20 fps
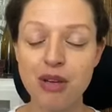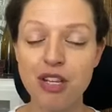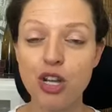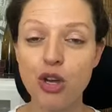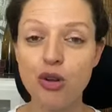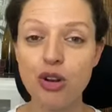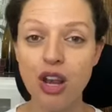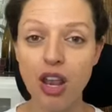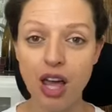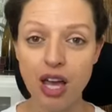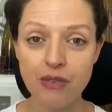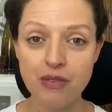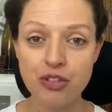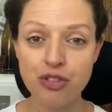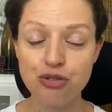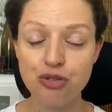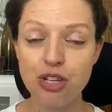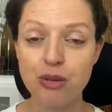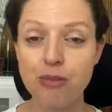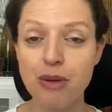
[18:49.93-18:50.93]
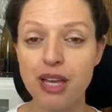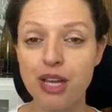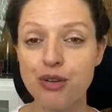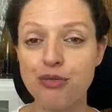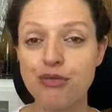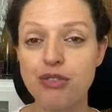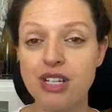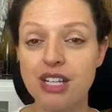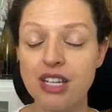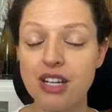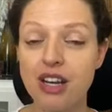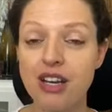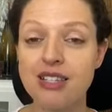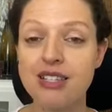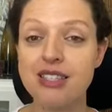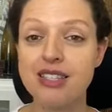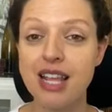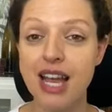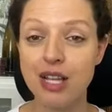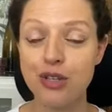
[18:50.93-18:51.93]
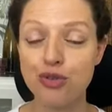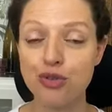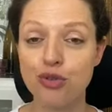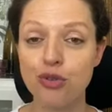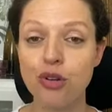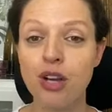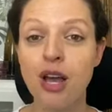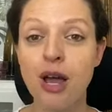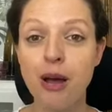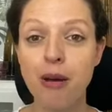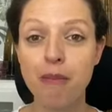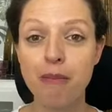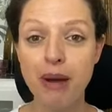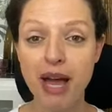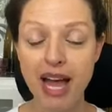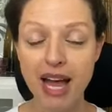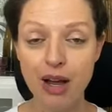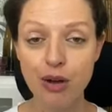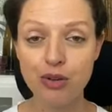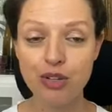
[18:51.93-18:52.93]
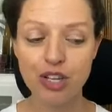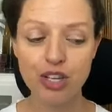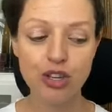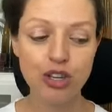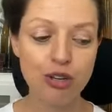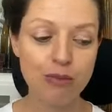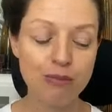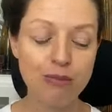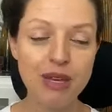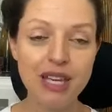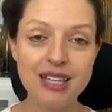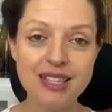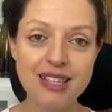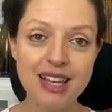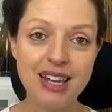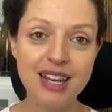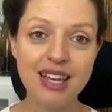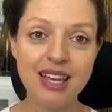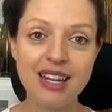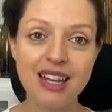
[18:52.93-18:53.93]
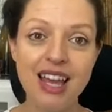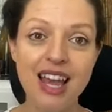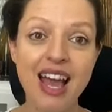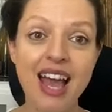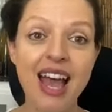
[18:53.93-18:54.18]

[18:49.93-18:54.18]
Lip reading: I know Livestream make a really nice natural powder. You can mix that in.